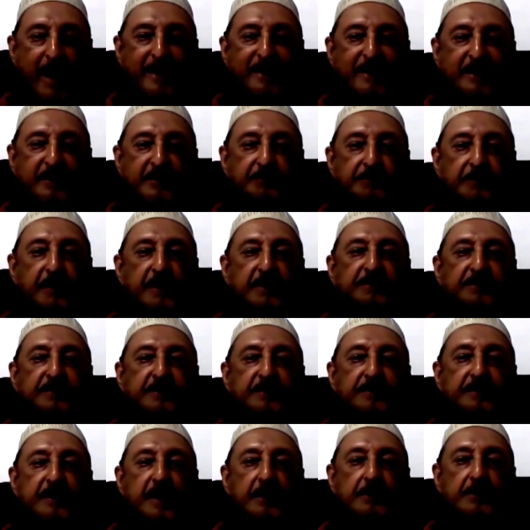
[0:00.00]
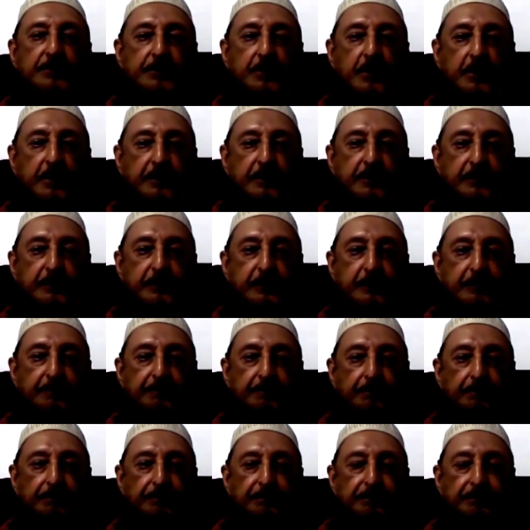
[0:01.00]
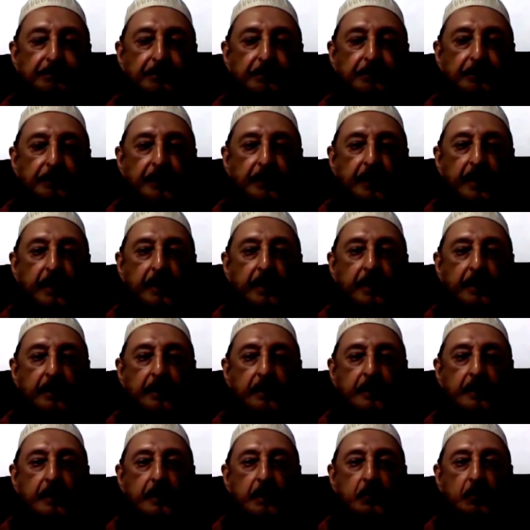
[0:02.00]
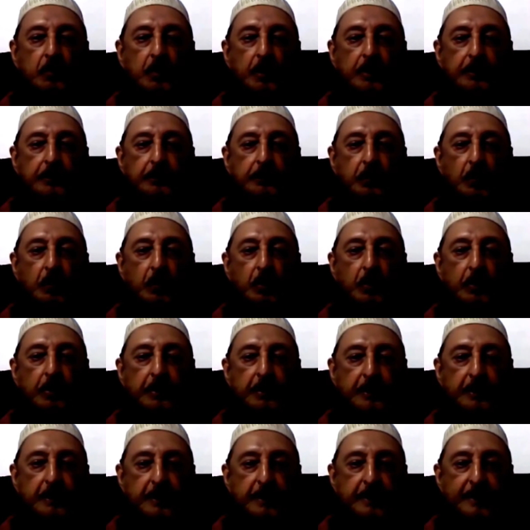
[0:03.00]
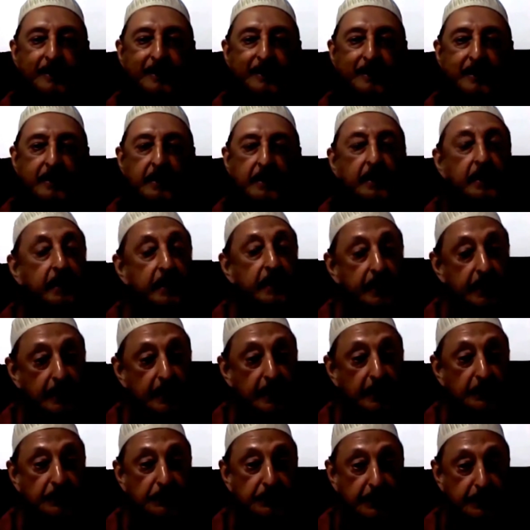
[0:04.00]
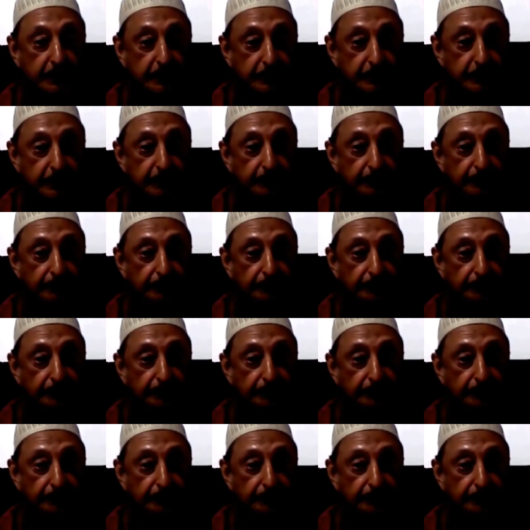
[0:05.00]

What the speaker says: and expresses that choice in what is called elections.